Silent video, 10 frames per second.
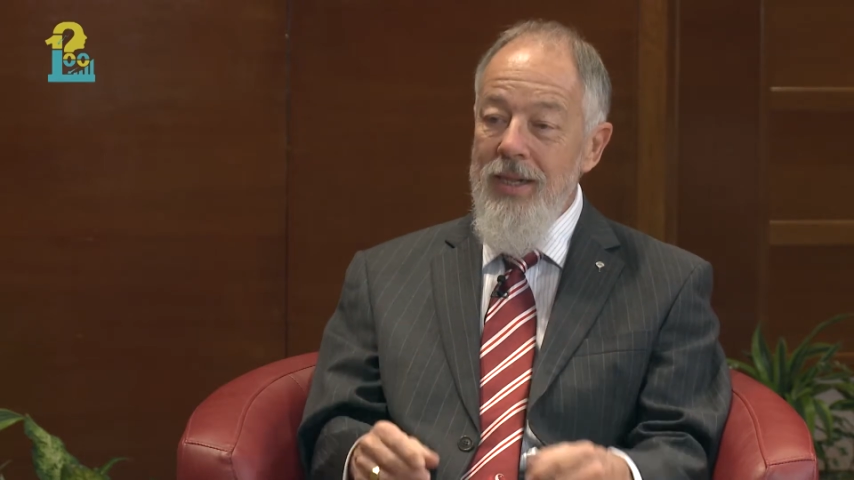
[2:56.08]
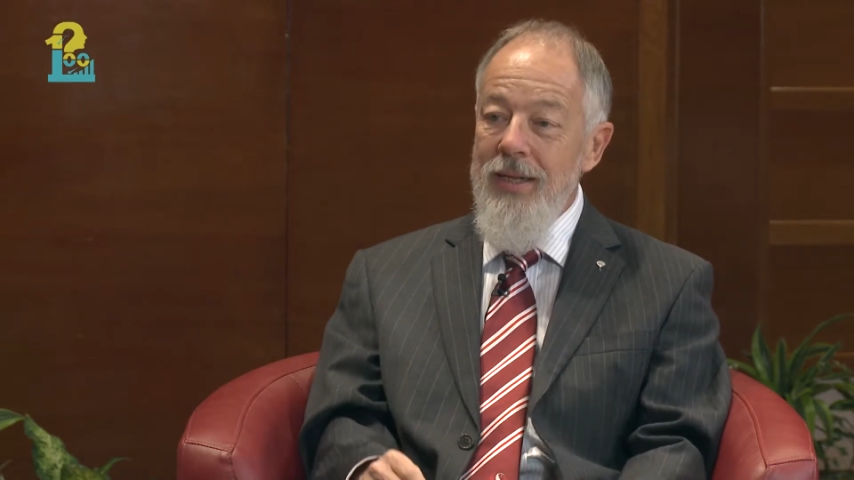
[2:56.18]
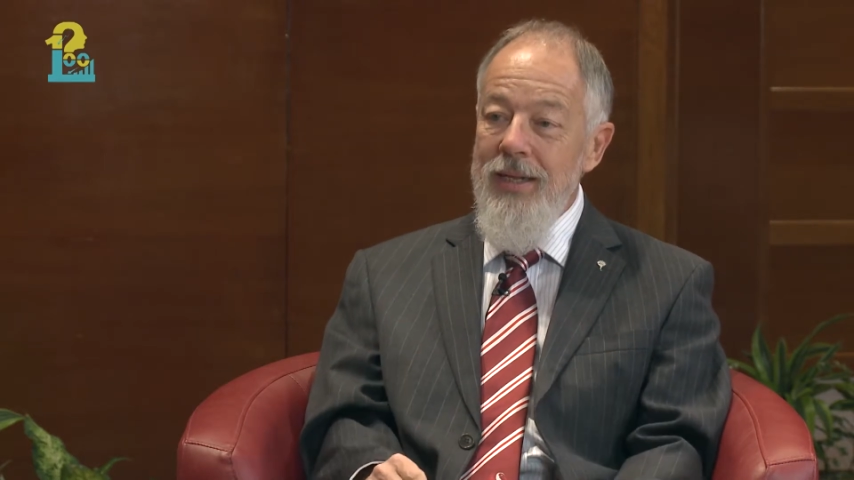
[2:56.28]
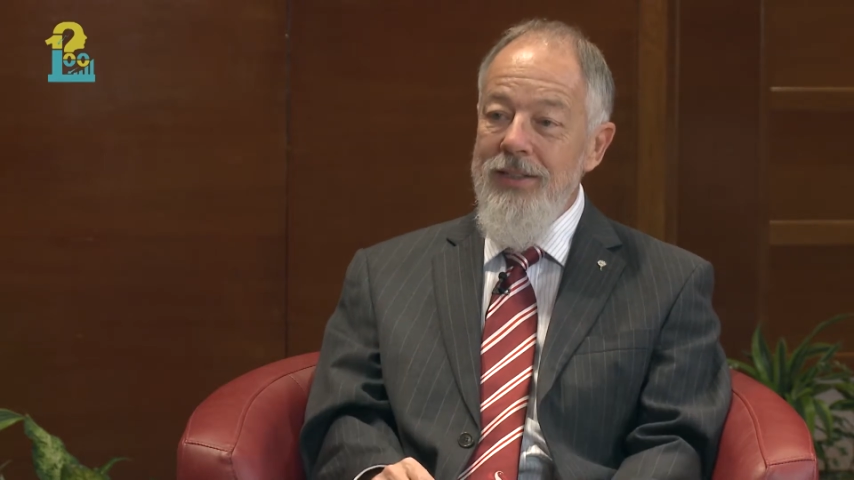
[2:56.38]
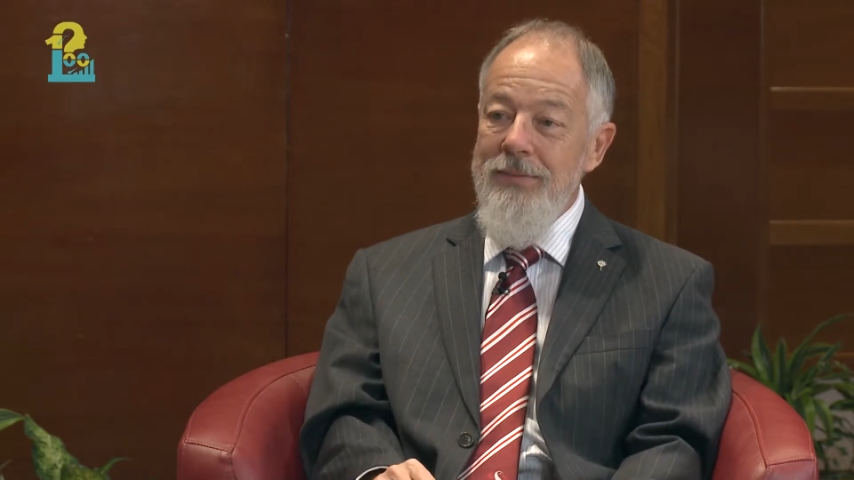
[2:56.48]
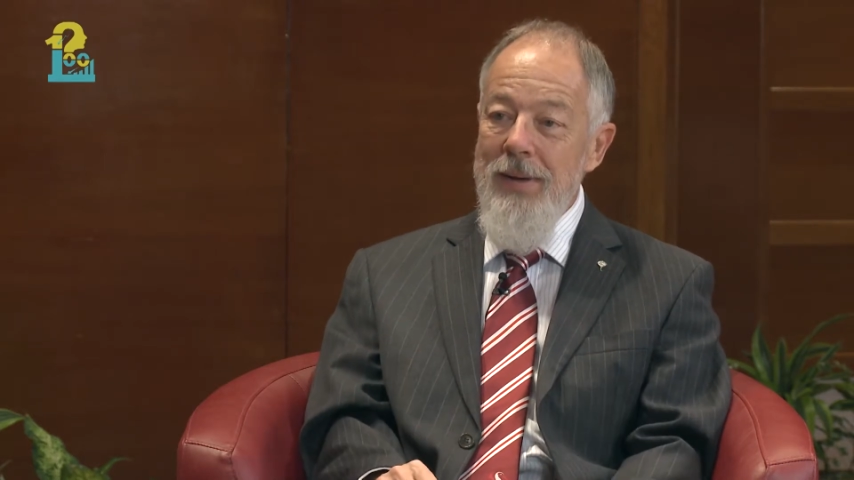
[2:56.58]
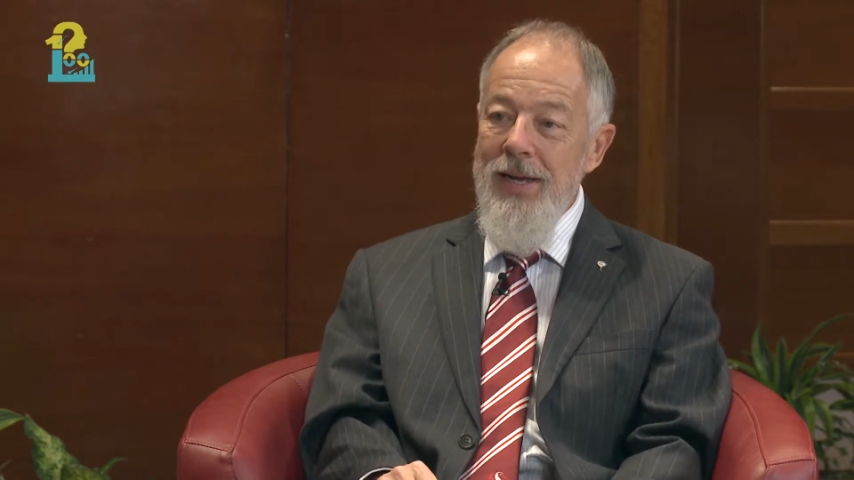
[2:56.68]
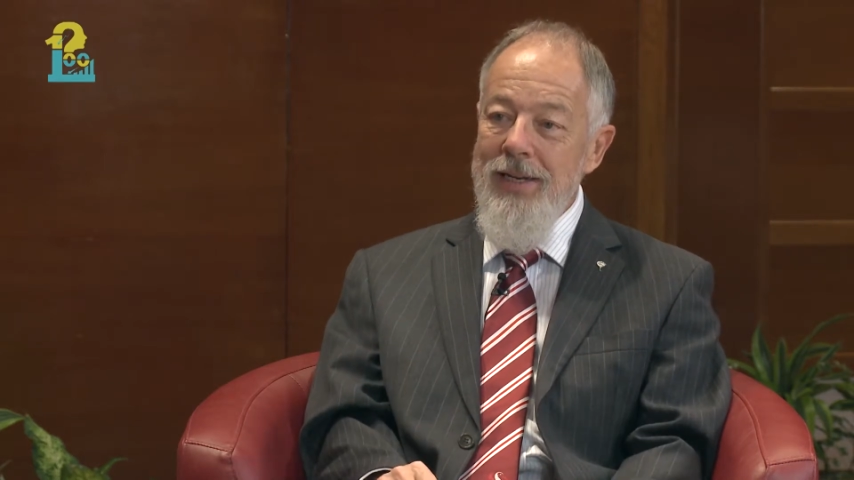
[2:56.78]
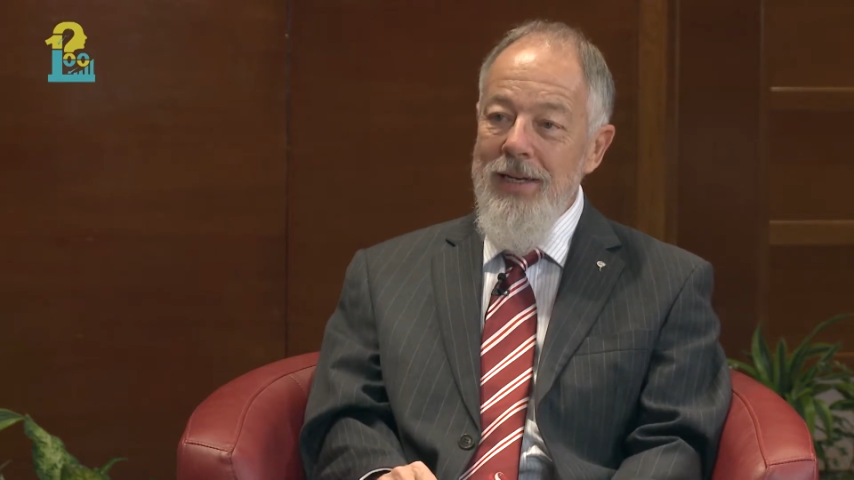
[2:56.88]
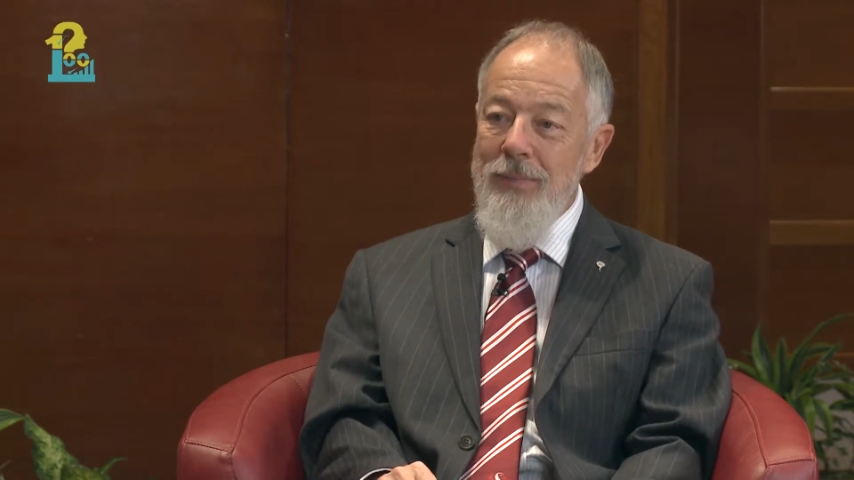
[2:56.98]
It's
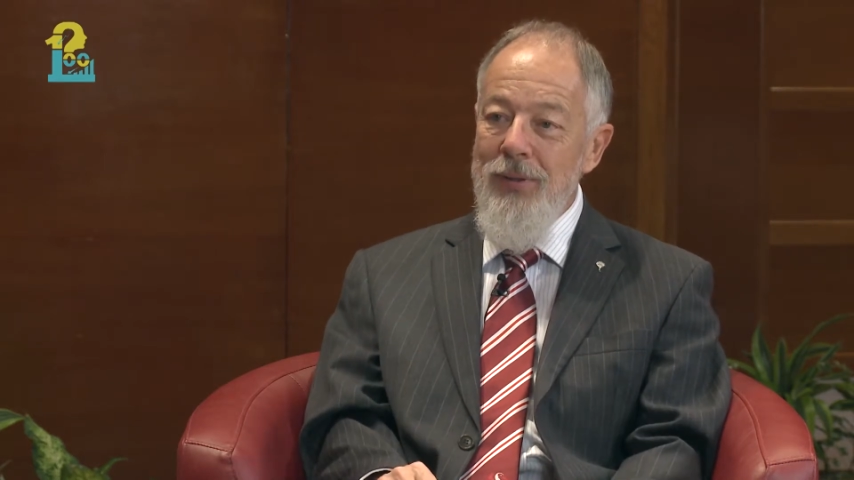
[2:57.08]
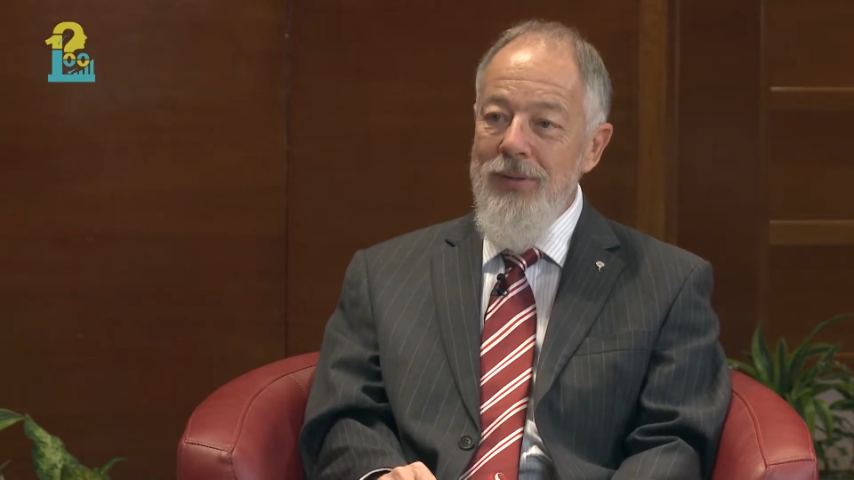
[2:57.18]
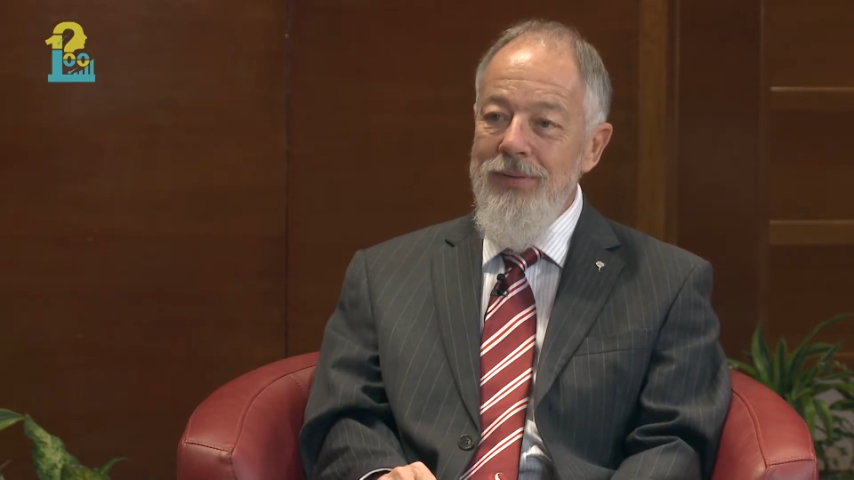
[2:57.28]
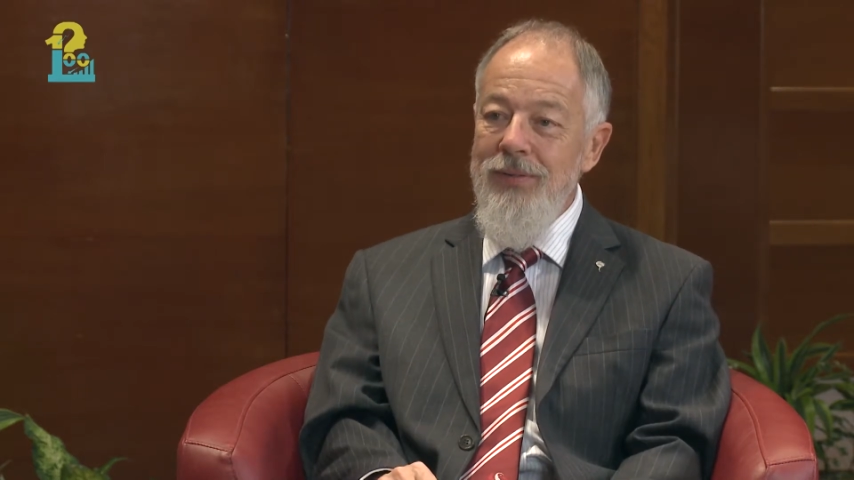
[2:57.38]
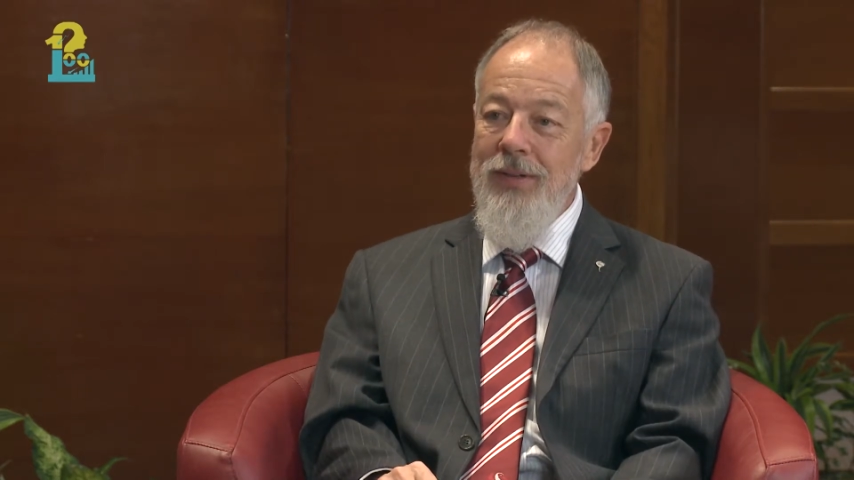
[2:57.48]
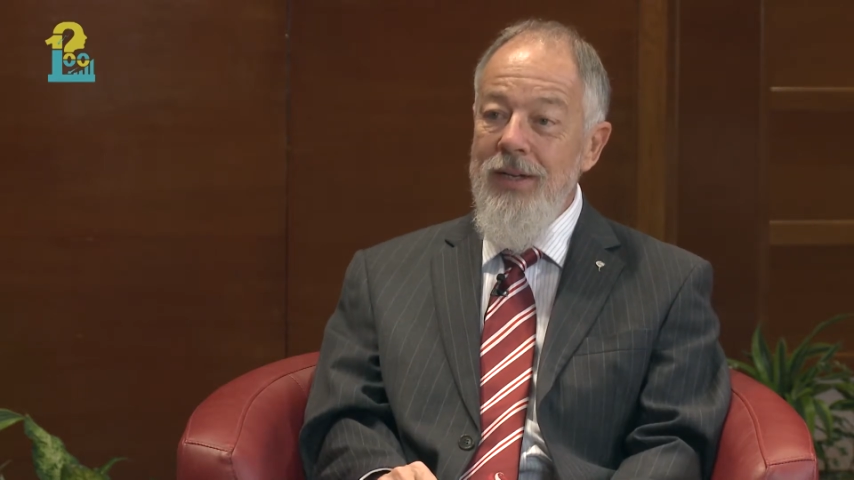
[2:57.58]
made up of